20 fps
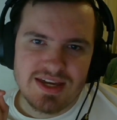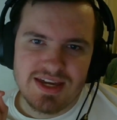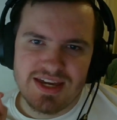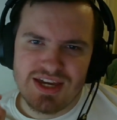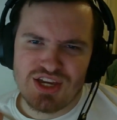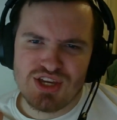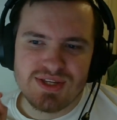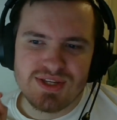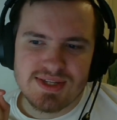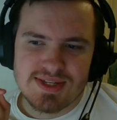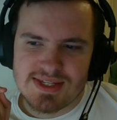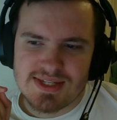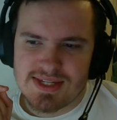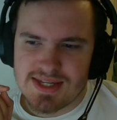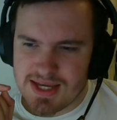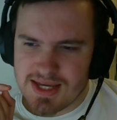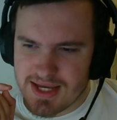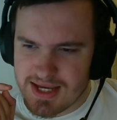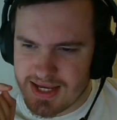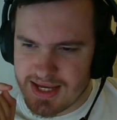is
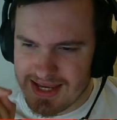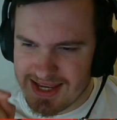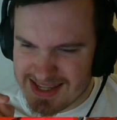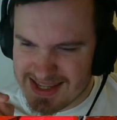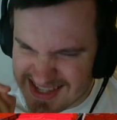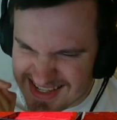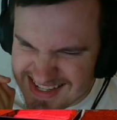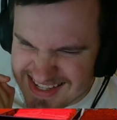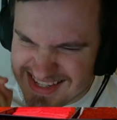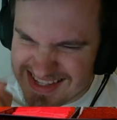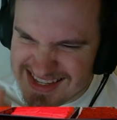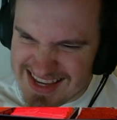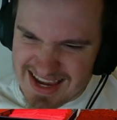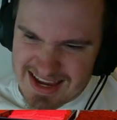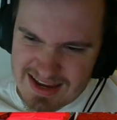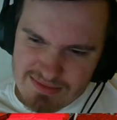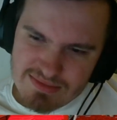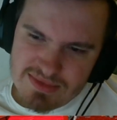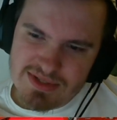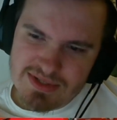a
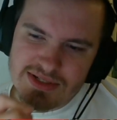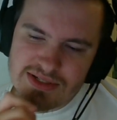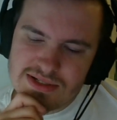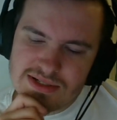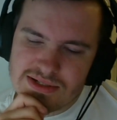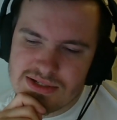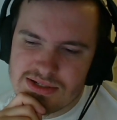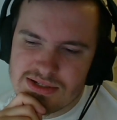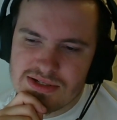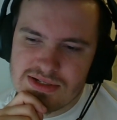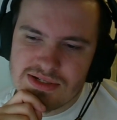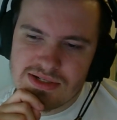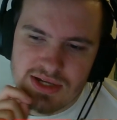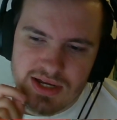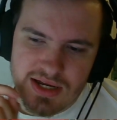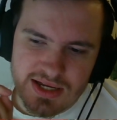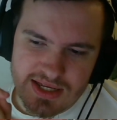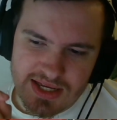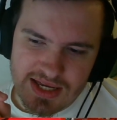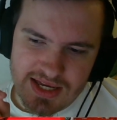statement.
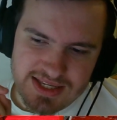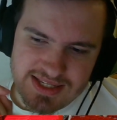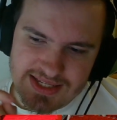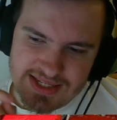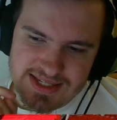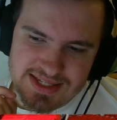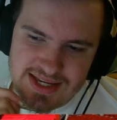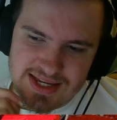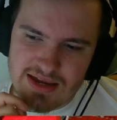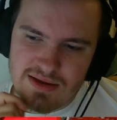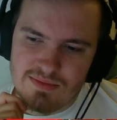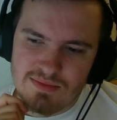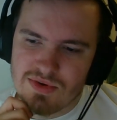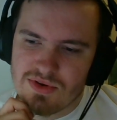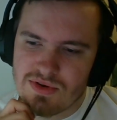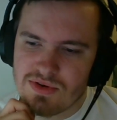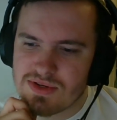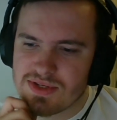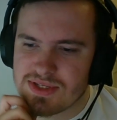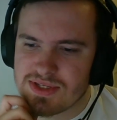It is a
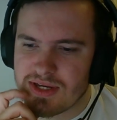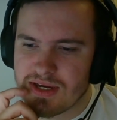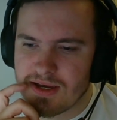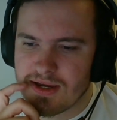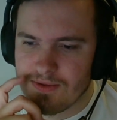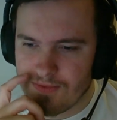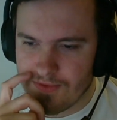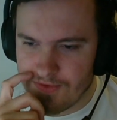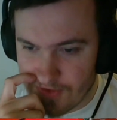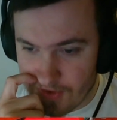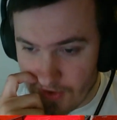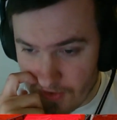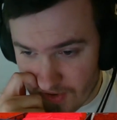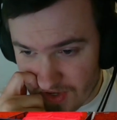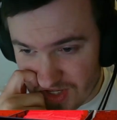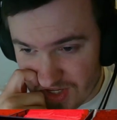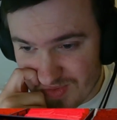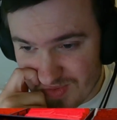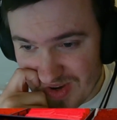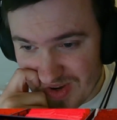statement result,
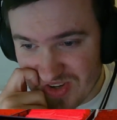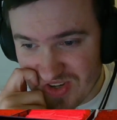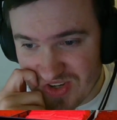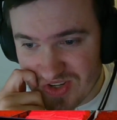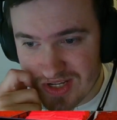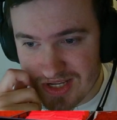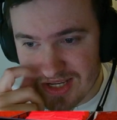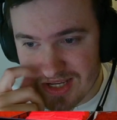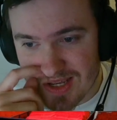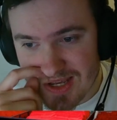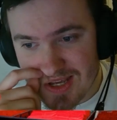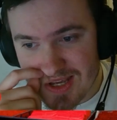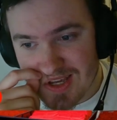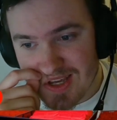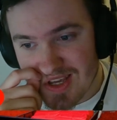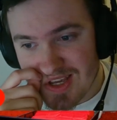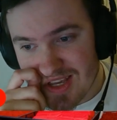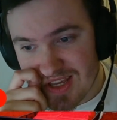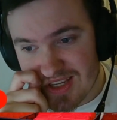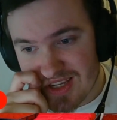especially
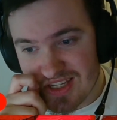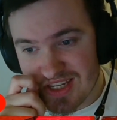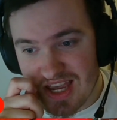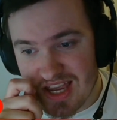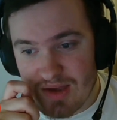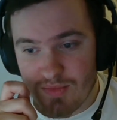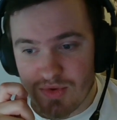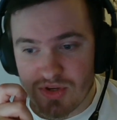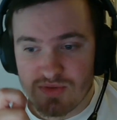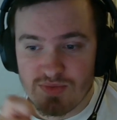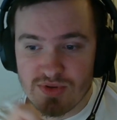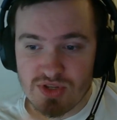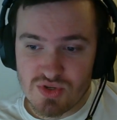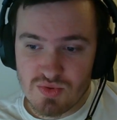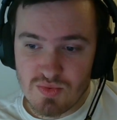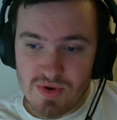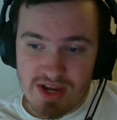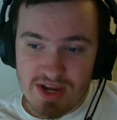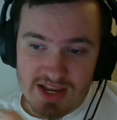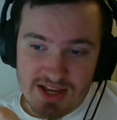sandwiched
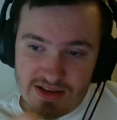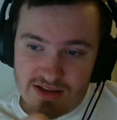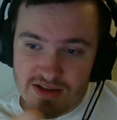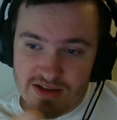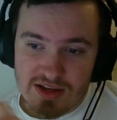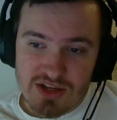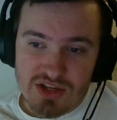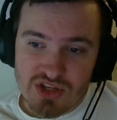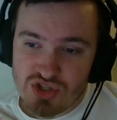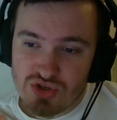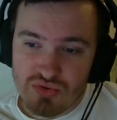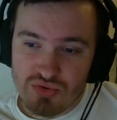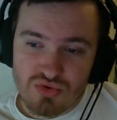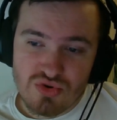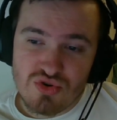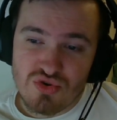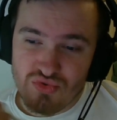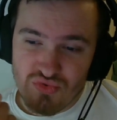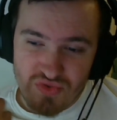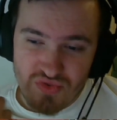between two
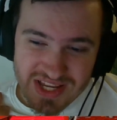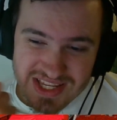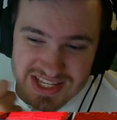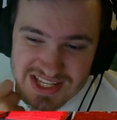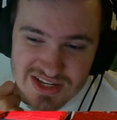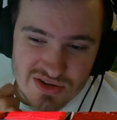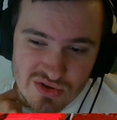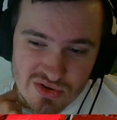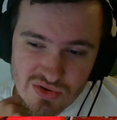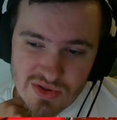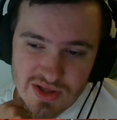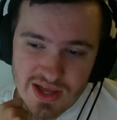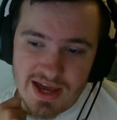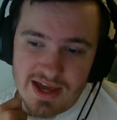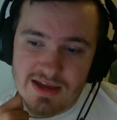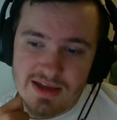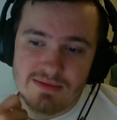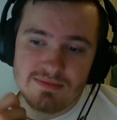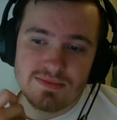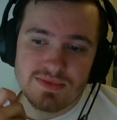critical
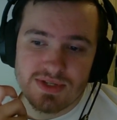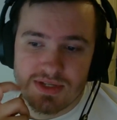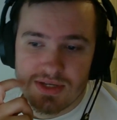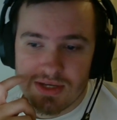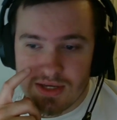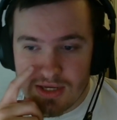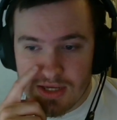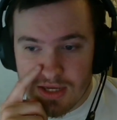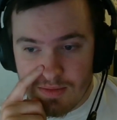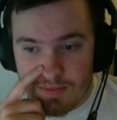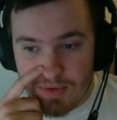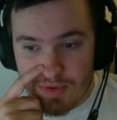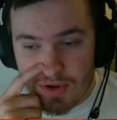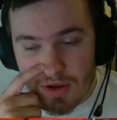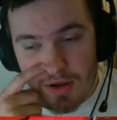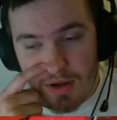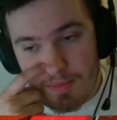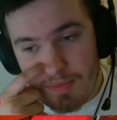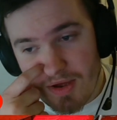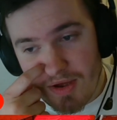games. But
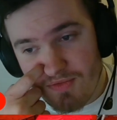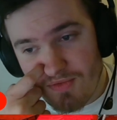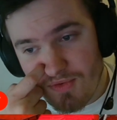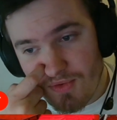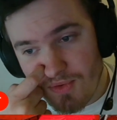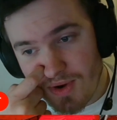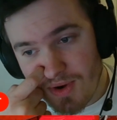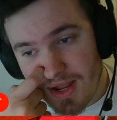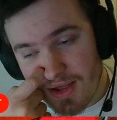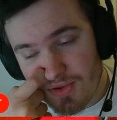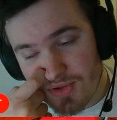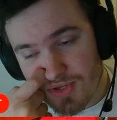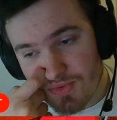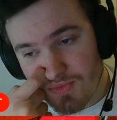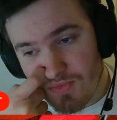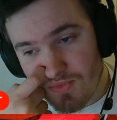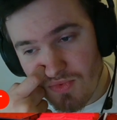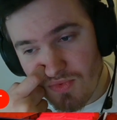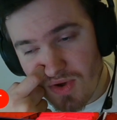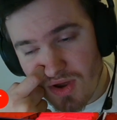above all else,
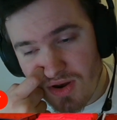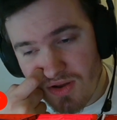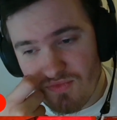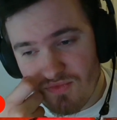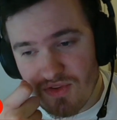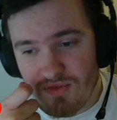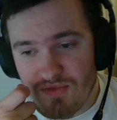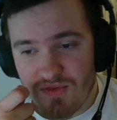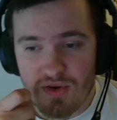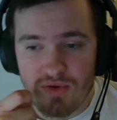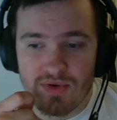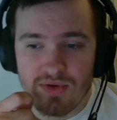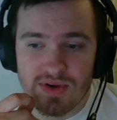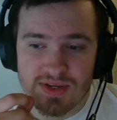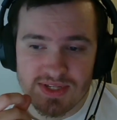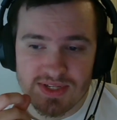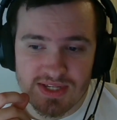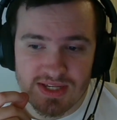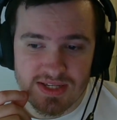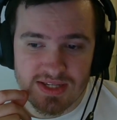one of the
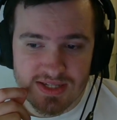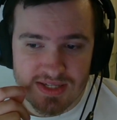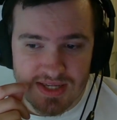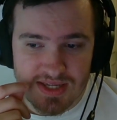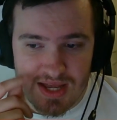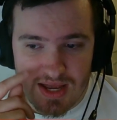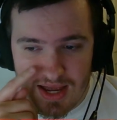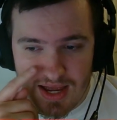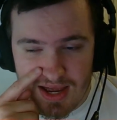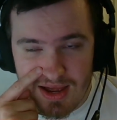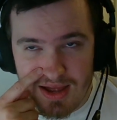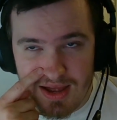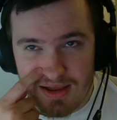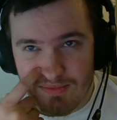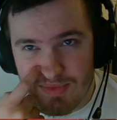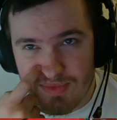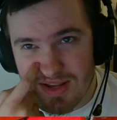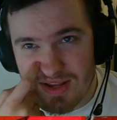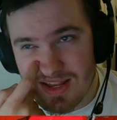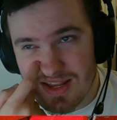focuses that I
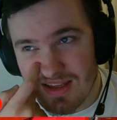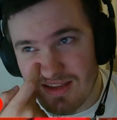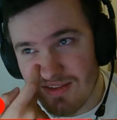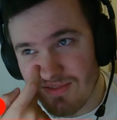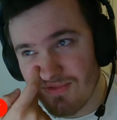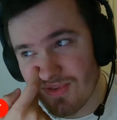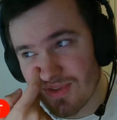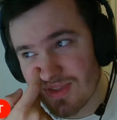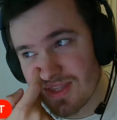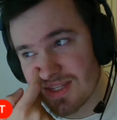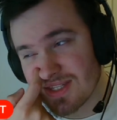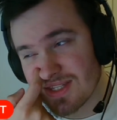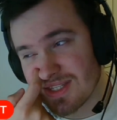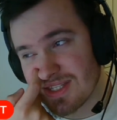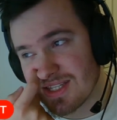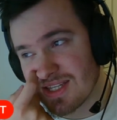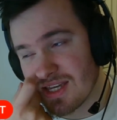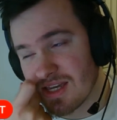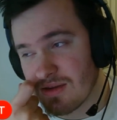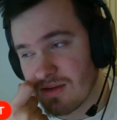believe with this
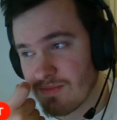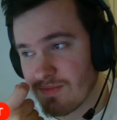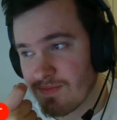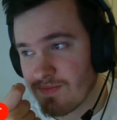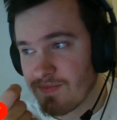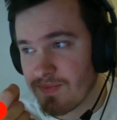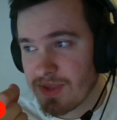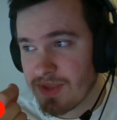team